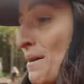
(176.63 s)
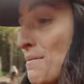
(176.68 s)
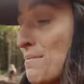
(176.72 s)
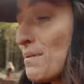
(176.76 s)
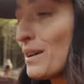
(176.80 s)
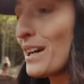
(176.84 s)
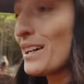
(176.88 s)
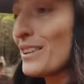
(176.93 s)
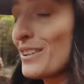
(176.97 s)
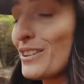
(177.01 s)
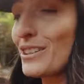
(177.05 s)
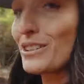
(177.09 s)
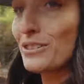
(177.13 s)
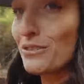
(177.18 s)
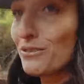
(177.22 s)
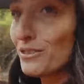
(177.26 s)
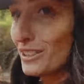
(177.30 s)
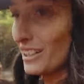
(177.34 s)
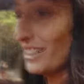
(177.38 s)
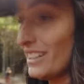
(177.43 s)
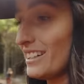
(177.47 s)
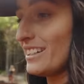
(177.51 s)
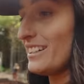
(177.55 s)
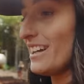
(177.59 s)
But there's
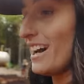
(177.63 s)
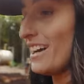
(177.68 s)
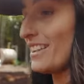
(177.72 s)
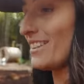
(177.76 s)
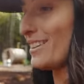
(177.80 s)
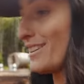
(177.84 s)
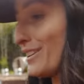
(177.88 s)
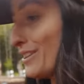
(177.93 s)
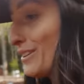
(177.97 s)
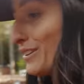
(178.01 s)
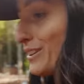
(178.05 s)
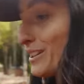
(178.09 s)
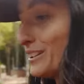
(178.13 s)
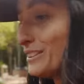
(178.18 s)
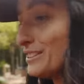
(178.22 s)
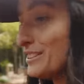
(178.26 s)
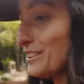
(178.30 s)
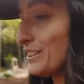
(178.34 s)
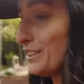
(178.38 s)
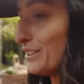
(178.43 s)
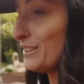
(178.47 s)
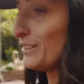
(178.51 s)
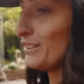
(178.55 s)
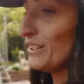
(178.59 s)
really nothing you can
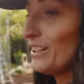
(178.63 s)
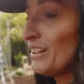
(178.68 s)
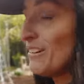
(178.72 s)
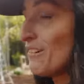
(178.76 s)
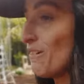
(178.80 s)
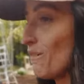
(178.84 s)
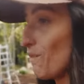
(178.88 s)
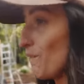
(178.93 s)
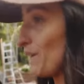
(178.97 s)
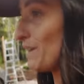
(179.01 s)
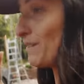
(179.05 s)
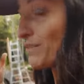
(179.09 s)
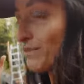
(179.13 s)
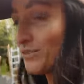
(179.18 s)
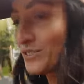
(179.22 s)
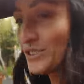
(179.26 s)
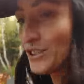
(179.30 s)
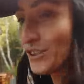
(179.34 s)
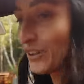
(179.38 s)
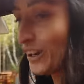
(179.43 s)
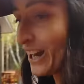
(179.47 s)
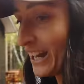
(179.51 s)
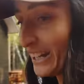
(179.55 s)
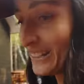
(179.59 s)
do. We've
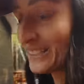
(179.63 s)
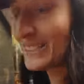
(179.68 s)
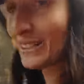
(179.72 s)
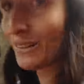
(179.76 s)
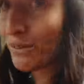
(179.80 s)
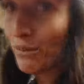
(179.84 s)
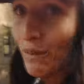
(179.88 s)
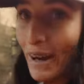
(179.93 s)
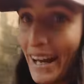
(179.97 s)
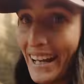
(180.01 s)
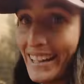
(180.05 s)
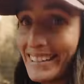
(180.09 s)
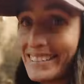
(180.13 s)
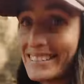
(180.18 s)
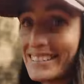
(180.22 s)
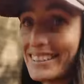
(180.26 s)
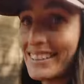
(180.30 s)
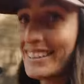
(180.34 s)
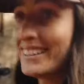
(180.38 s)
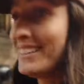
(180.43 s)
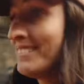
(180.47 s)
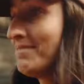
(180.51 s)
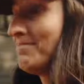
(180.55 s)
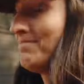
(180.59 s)
tried to
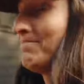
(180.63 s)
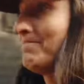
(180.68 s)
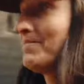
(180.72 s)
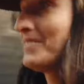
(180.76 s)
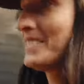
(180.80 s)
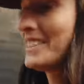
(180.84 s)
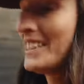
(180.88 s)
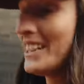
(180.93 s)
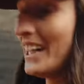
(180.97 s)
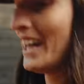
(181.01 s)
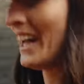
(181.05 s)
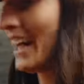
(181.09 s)
wait to